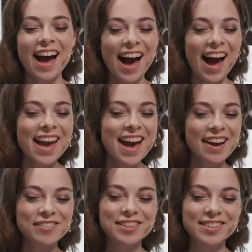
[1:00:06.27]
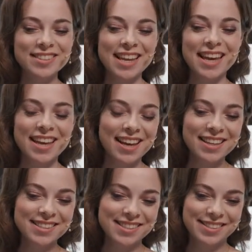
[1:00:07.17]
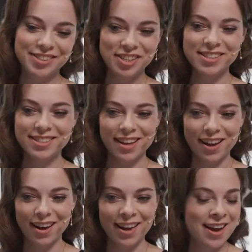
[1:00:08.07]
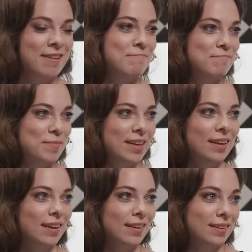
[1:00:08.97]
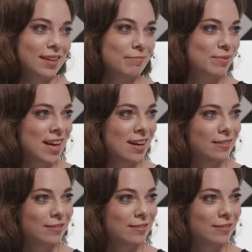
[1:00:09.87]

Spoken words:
I have to say it's just him being himself.